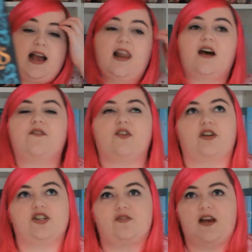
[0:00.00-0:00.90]
I love the
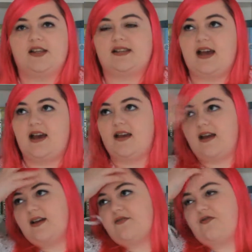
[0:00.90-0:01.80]
Grishaverse.
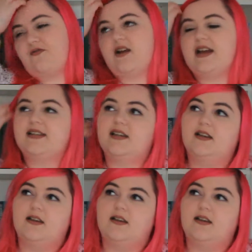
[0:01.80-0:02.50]
I've read